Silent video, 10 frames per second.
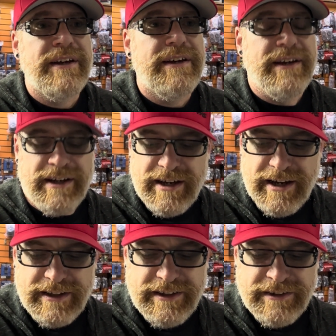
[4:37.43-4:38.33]

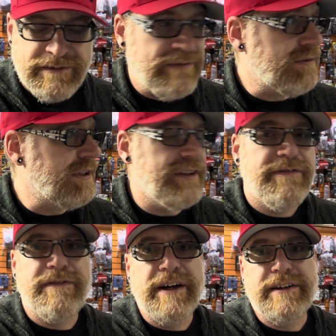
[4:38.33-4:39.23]
I didn't really
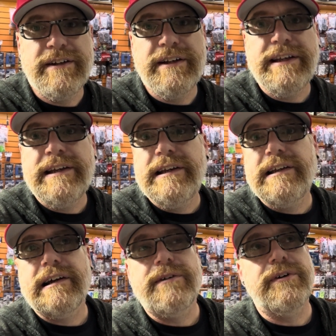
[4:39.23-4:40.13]
find a
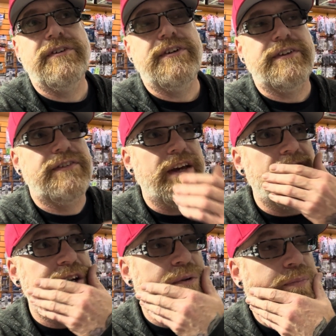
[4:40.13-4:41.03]
need. I wasn't
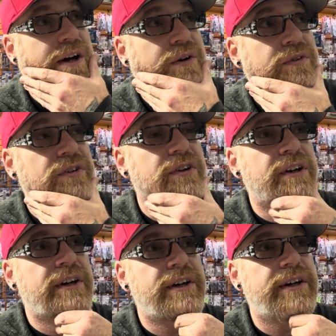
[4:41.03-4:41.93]
excited about
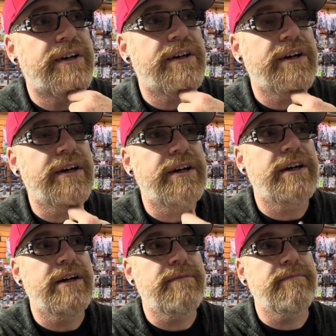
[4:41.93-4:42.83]

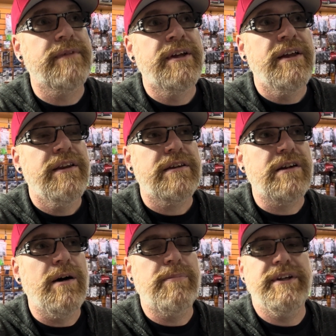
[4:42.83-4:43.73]
the
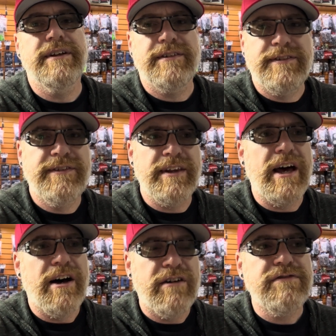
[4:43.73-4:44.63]
company
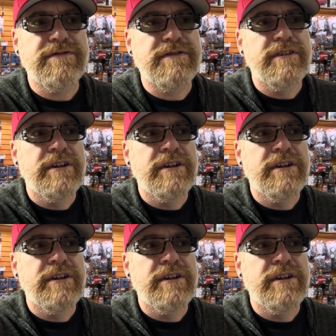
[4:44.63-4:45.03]
itself.